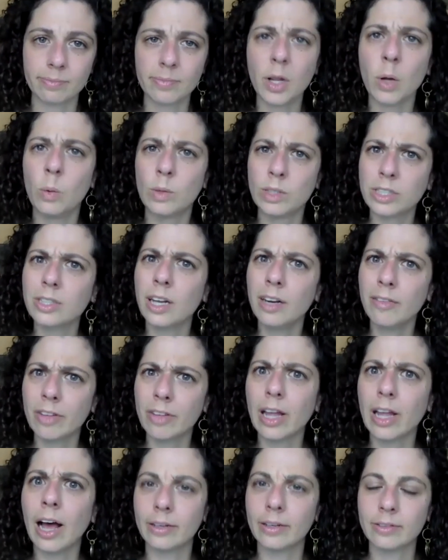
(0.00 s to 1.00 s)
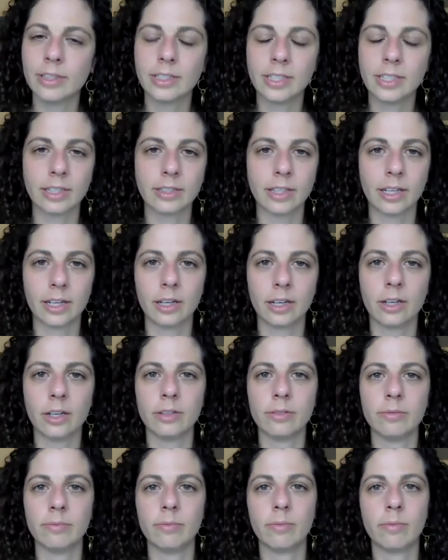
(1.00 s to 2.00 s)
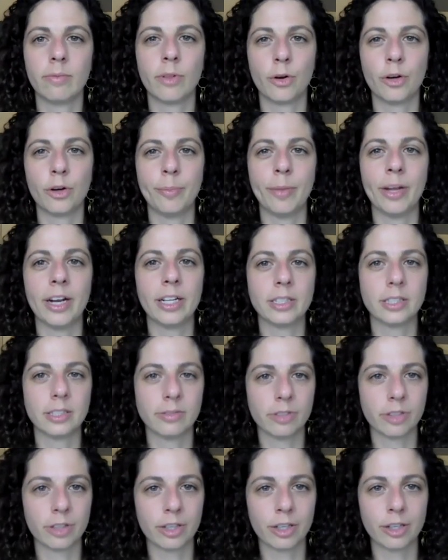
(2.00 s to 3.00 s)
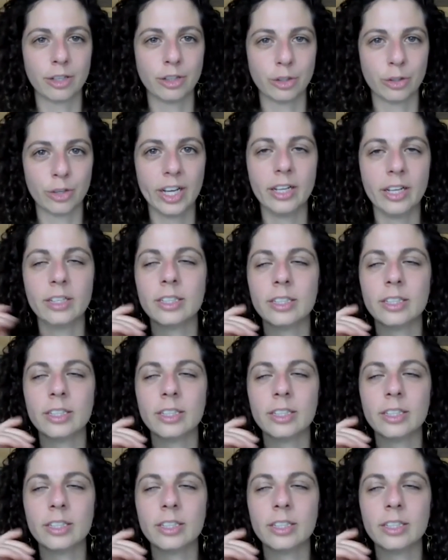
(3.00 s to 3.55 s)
which is kind of a lot. It takes like a good 30 minutes if you're gonna do it.